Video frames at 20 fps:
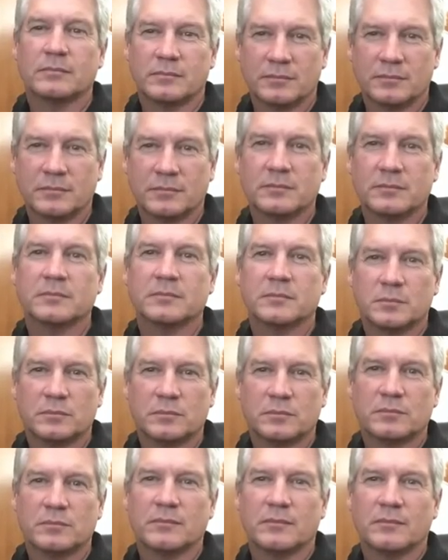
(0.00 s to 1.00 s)

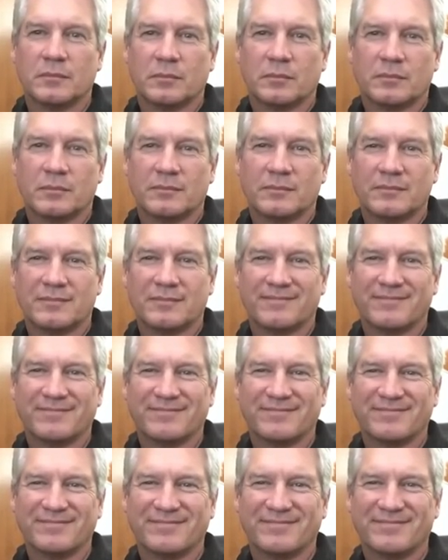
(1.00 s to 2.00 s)

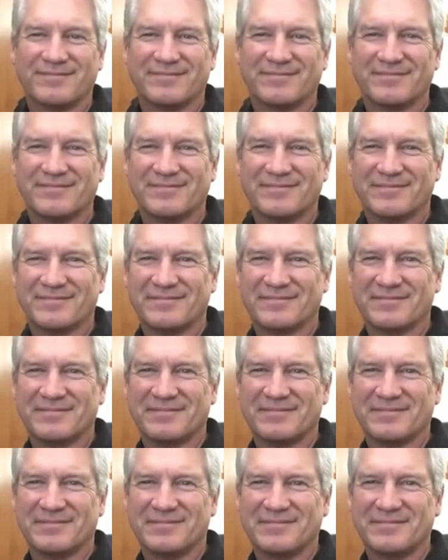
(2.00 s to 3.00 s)

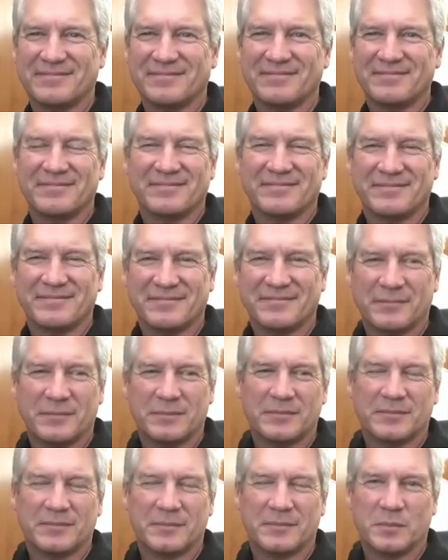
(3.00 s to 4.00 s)

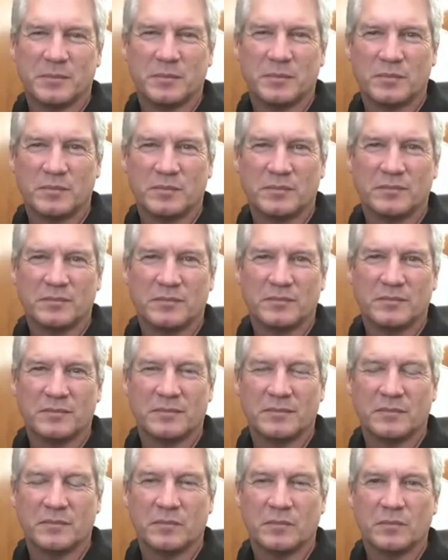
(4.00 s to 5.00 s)

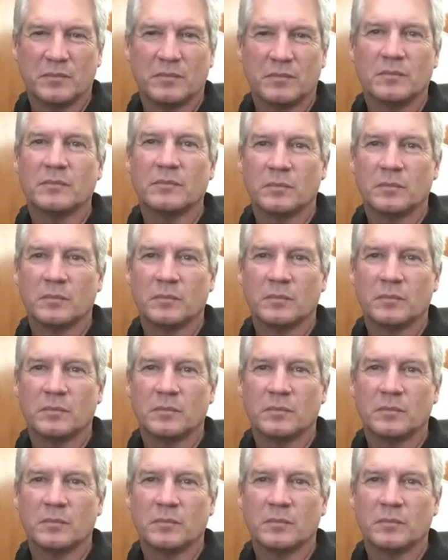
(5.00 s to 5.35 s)
[no speech]